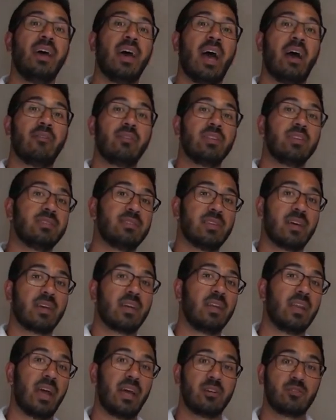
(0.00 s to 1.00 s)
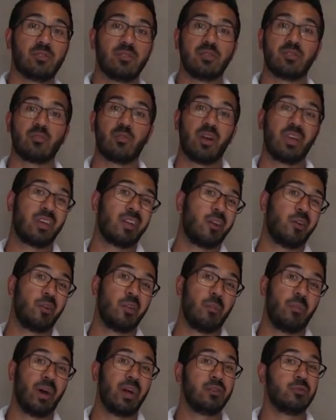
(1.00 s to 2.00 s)
Having the second entrance right here
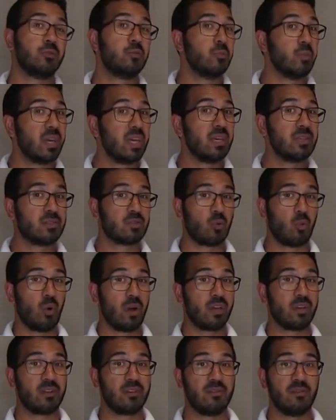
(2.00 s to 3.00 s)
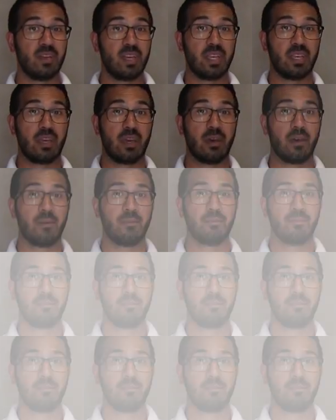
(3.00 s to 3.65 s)
in the bedroom is quite convenient.